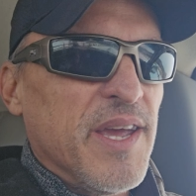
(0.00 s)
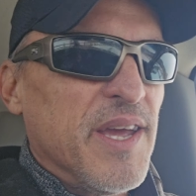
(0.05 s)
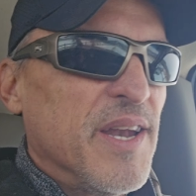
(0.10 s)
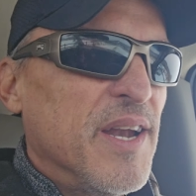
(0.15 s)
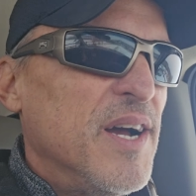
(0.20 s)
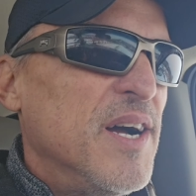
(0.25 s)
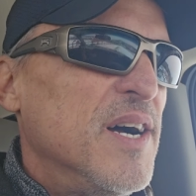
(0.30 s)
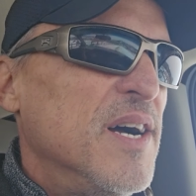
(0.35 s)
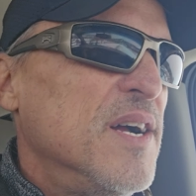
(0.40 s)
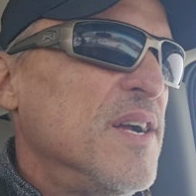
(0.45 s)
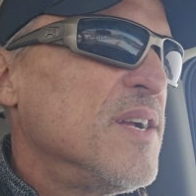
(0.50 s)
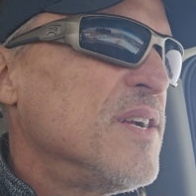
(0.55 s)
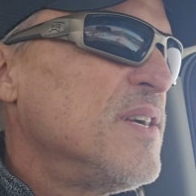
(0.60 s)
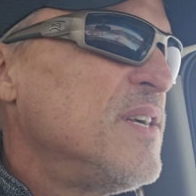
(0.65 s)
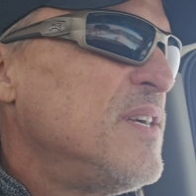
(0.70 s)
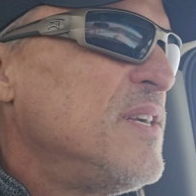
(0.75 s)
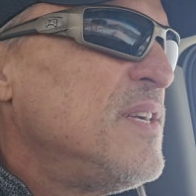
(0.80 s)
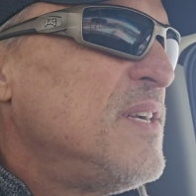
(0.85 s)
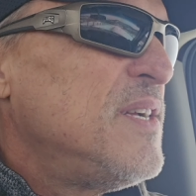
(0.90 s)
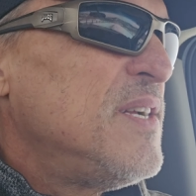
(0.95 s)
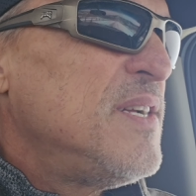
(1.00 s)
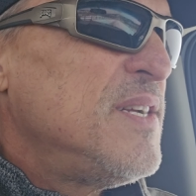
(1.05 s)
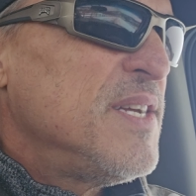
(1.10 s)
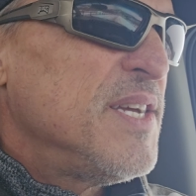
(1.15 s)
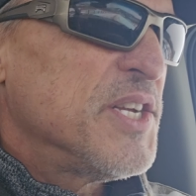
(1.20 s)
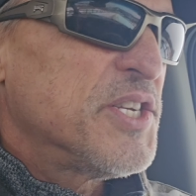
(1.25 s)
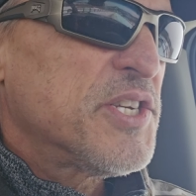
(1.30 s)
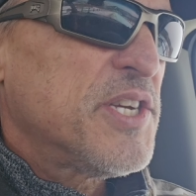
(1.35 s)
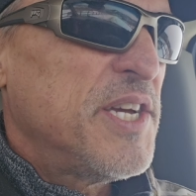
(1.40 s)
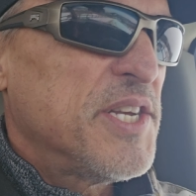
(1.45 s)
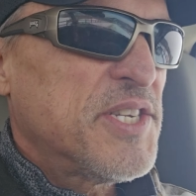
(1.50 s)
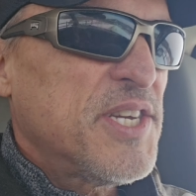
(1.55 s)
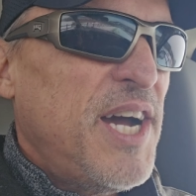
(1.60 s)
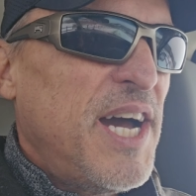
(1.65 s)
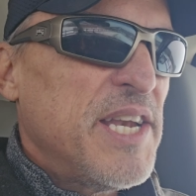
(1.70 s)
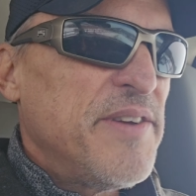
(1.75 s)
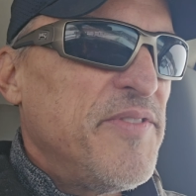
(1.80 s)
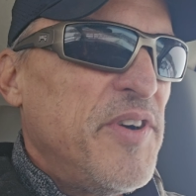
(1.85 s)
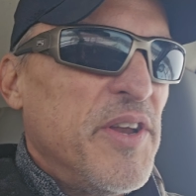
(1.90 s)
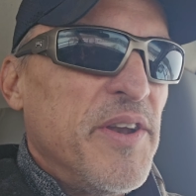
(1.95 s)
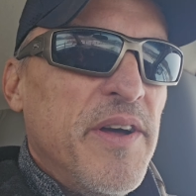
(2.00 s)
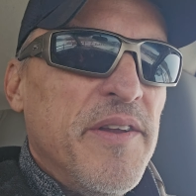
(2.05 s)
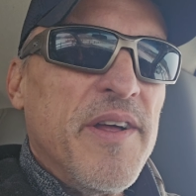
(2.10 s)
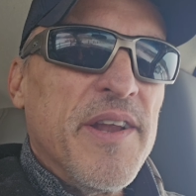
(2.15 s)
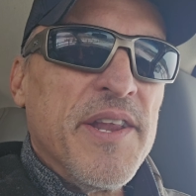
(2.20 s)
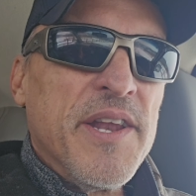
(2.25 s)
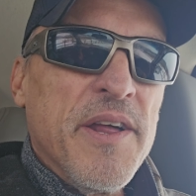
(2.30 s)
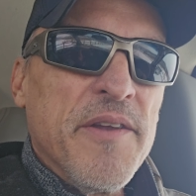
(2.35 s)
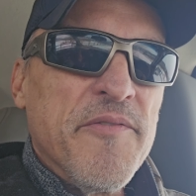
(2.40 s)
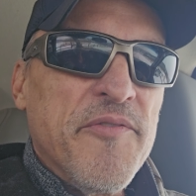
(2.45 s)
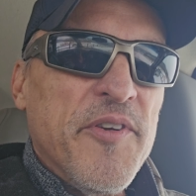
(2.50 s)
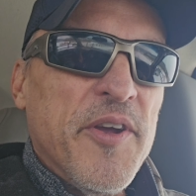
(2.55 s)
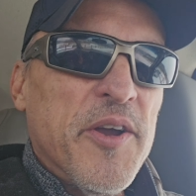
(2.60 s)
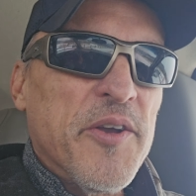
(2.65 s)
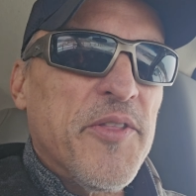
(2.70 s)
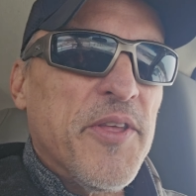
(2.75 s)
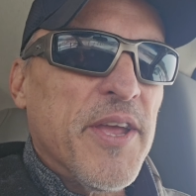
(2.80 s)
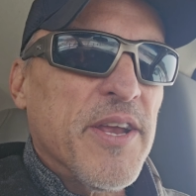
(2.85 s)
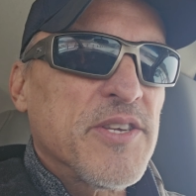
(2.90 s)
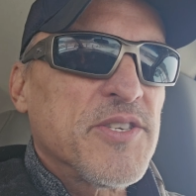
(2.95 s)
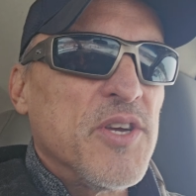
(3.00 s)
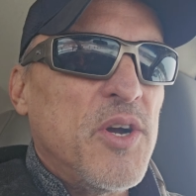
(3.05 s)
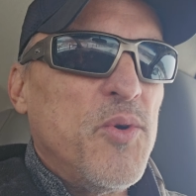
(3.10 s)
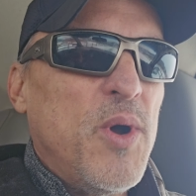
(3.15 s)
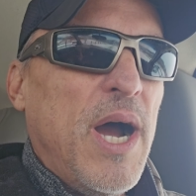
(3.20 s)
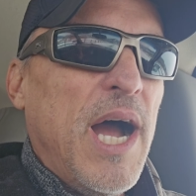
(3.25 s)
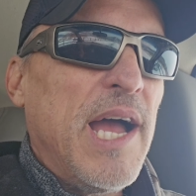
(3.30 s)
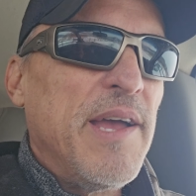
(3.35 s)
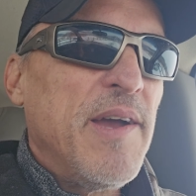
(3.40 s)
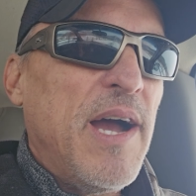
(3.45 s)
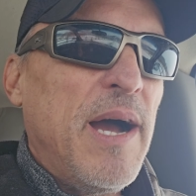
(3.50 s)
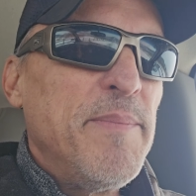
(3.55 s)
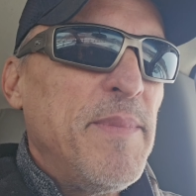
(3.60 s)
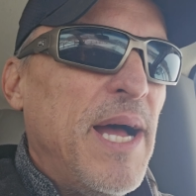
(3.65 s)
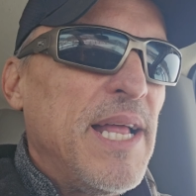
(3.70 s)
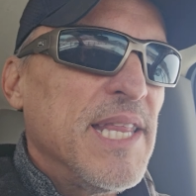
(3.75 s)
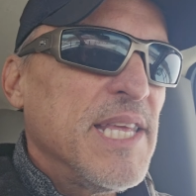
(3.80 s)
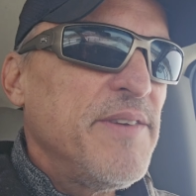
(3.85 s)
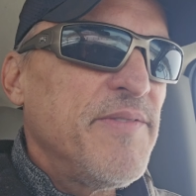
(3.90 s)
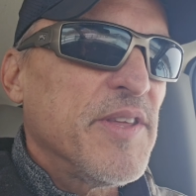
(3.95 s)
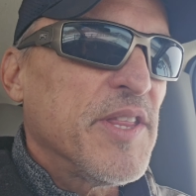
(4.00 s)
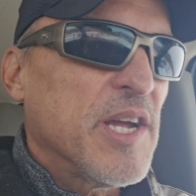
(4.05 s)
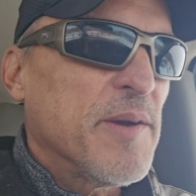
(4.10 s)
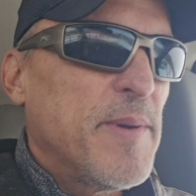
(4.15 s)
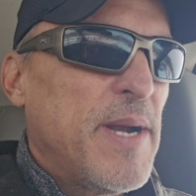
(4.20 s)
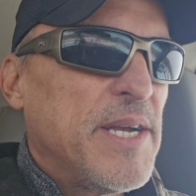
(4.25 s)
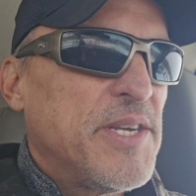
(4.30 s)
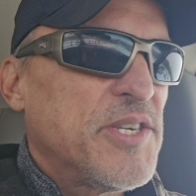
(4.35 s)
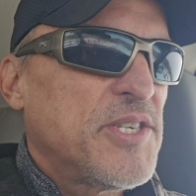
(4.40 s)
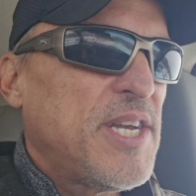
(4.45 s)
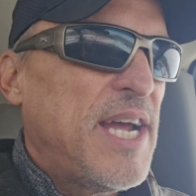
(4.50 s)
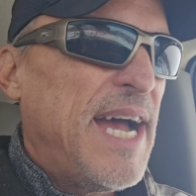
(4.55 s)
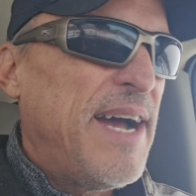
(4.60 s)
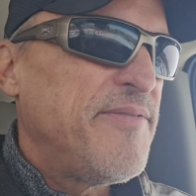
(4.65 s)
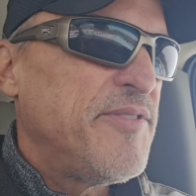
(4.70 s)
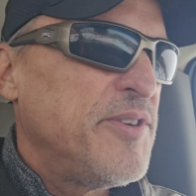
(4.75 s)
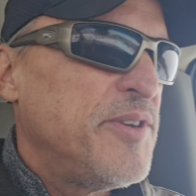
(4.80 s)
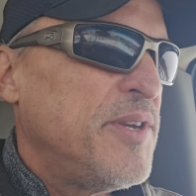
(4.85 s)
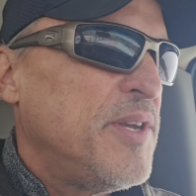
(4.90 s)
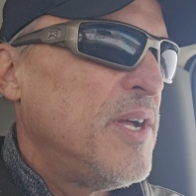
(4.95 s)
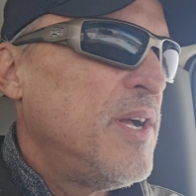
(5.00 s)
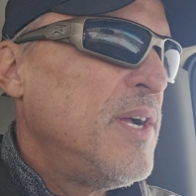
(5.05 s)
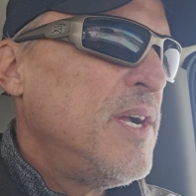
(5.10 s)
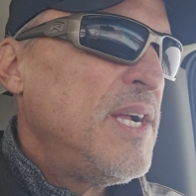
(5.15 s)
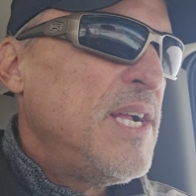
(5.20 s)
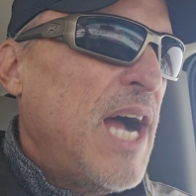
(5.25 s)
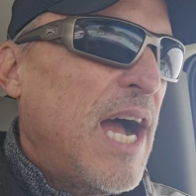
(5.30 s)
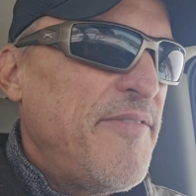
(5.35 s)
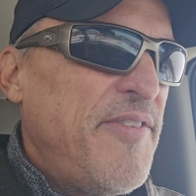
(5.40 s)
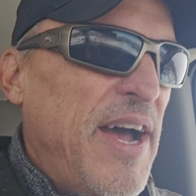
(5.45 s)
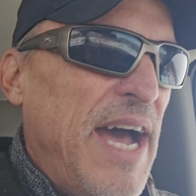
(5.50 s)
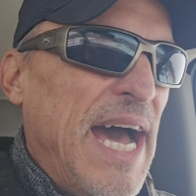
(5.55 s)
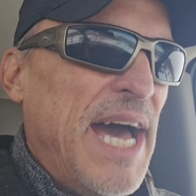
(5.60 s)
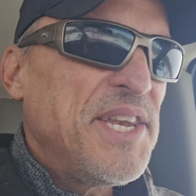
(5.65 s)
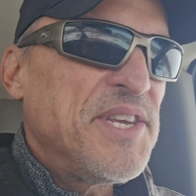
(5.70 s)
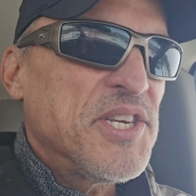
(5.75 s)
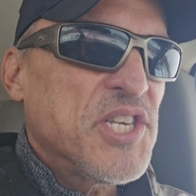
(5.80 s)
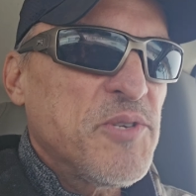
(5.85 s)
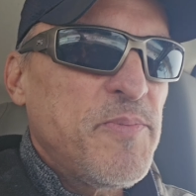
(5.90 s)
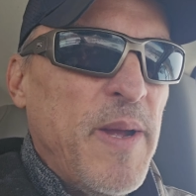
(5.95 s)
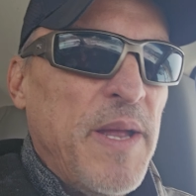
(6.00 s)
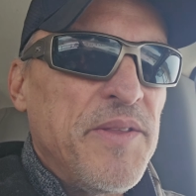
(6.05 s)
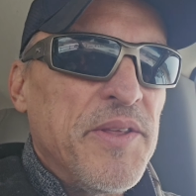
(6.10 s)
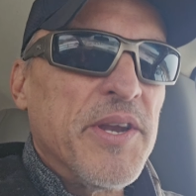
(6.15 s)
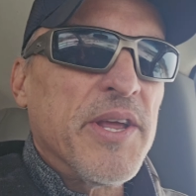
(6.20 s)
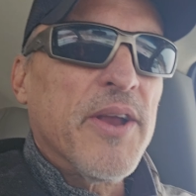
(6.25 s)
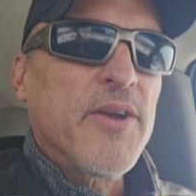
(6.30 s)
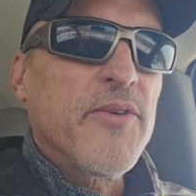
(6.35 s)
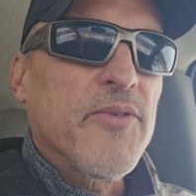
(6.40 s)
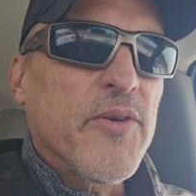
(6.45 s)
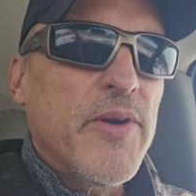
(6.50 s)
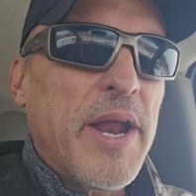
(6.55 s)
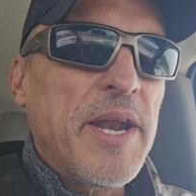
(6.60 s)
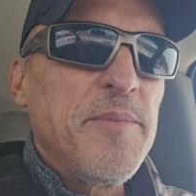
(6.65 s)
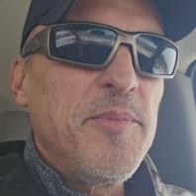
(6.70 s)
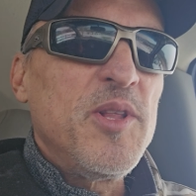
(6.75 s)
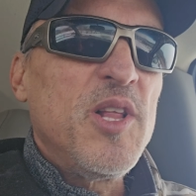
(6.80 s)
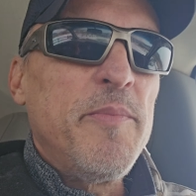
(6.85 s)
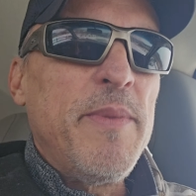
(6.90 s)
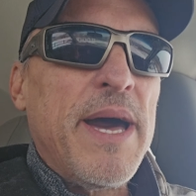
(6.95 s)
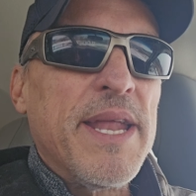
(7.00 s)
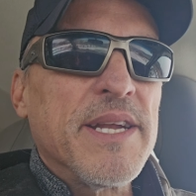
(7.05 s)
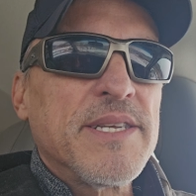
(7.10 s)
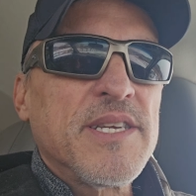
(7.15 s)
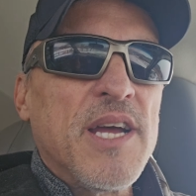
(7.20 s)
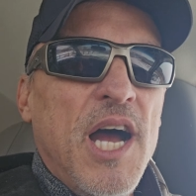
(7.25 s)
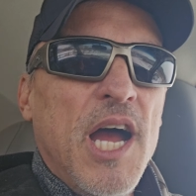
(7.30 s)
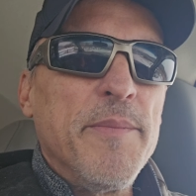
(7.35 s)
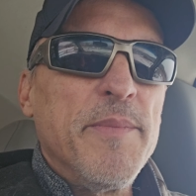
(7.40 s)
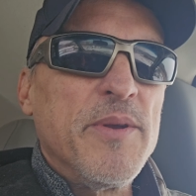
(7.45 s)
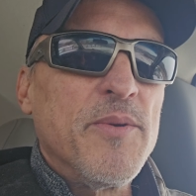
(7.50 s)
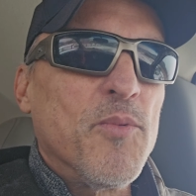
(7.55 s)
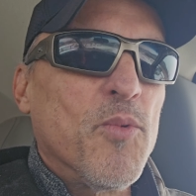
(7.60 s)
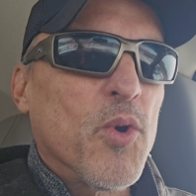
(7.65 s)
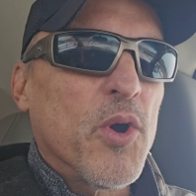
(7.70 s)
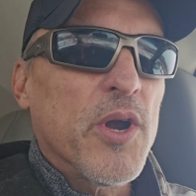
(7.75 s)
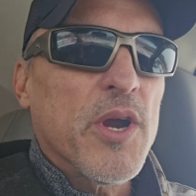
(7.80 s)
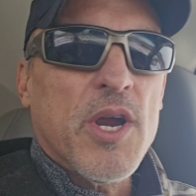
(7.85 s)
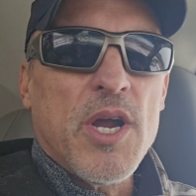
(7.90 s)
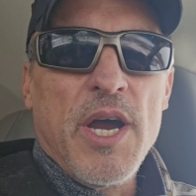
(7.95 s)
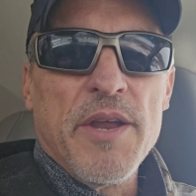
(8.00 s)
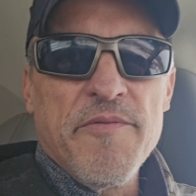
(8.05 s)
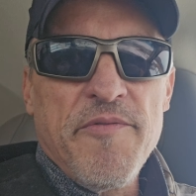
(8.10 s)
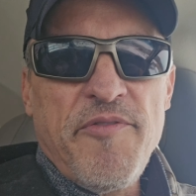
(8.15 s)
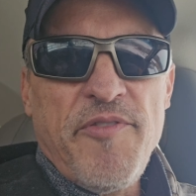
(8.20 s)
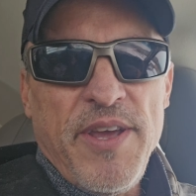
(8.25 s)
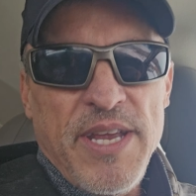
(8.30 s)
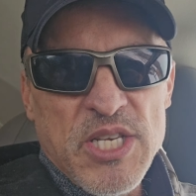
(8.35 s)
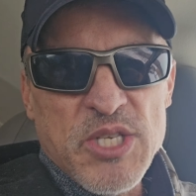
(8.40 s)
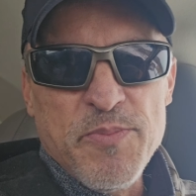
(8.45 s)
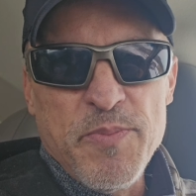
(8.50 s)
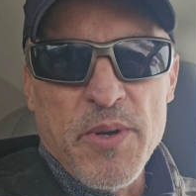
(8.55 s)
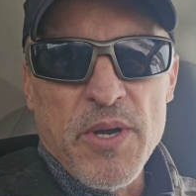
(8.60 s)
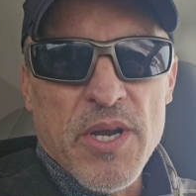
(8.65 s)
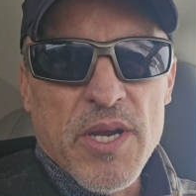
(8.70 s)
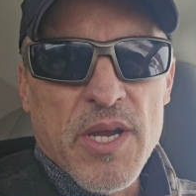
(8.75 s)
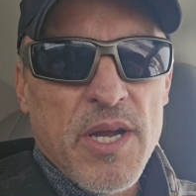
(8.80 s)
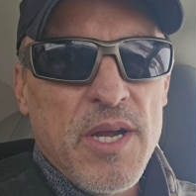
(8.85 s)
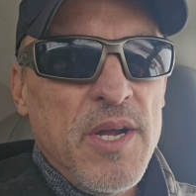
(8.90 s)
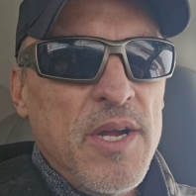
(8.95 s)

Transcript: And, uh, it's, it's kind of an, an unfair thing. So I, I'm not leaving there, but I just haven't, I've had to spend an incredible amount of time and work on Facebook